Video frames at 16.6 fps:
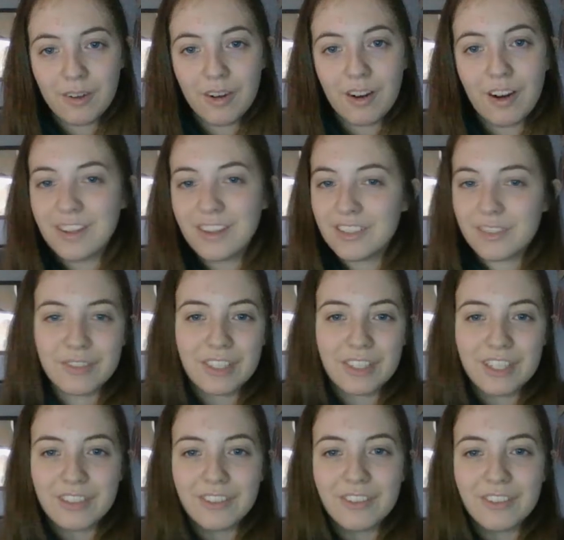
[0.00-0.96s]
I don't
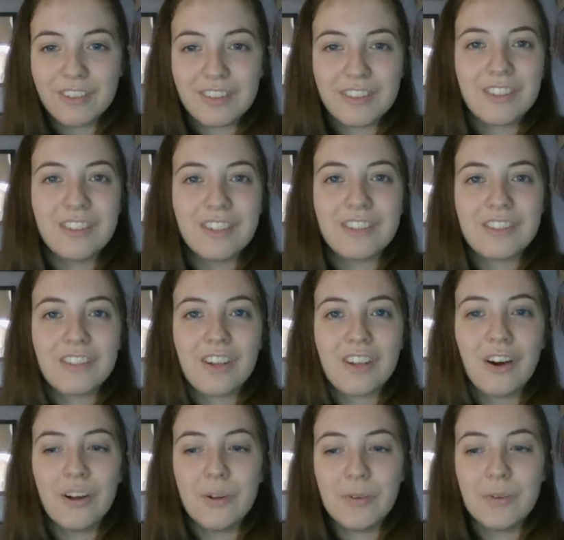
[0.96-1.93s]
take notes. I just
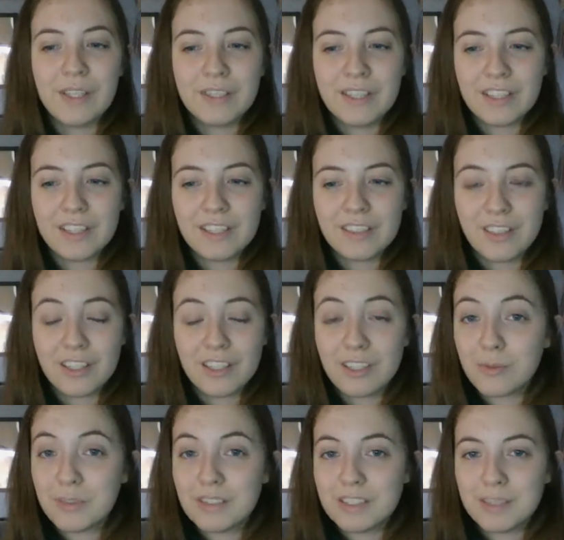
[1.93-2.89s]
go and then it's like
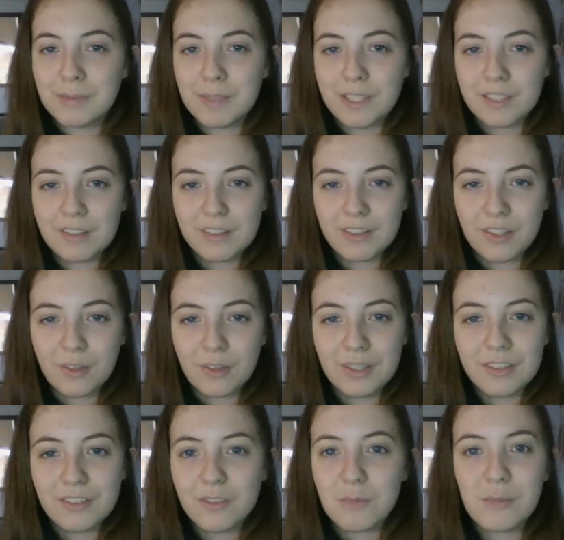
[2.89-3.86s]
20 minutes. So
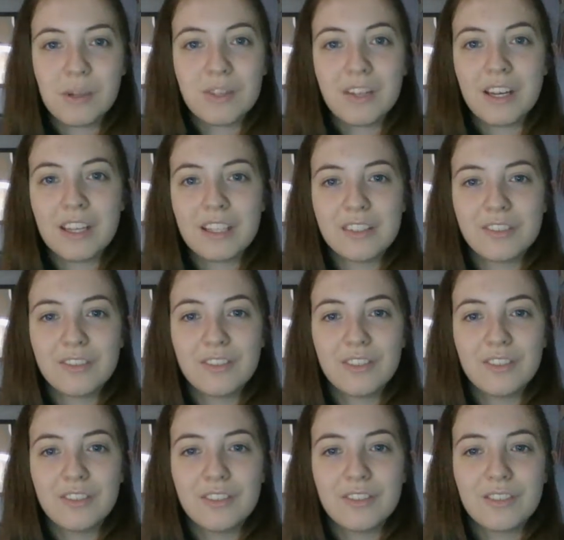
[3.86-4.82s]
it's not it's
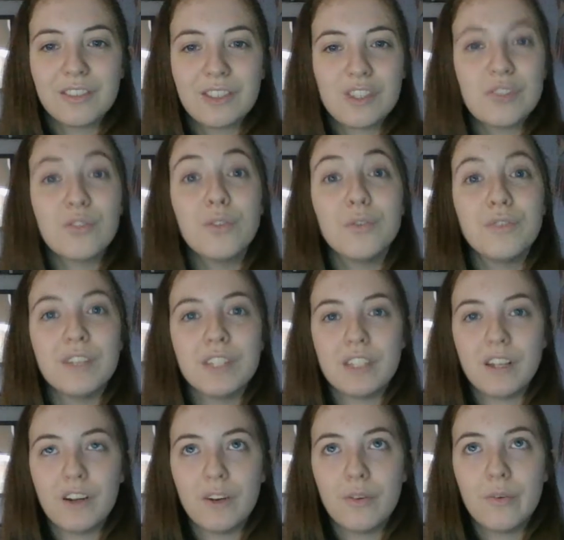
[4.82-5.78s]
not a short
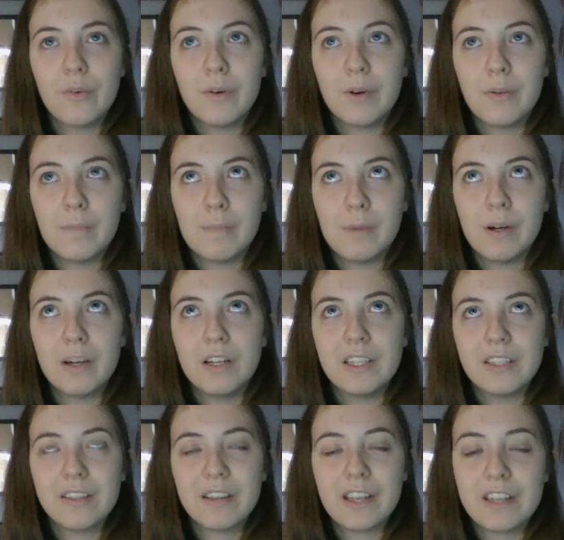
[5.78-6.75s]
video, but
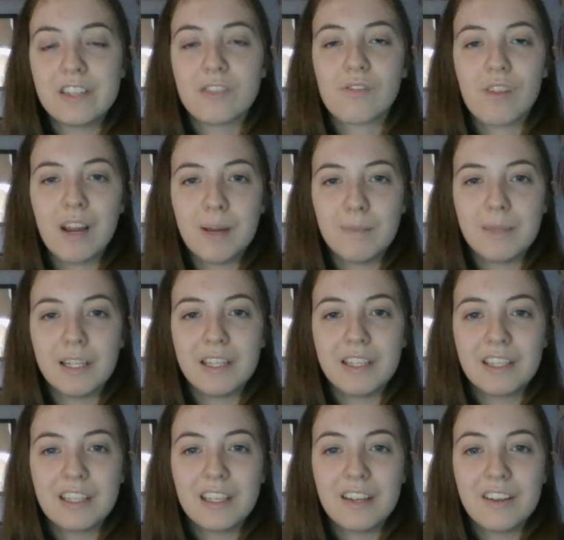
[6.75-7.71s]
it's less rambling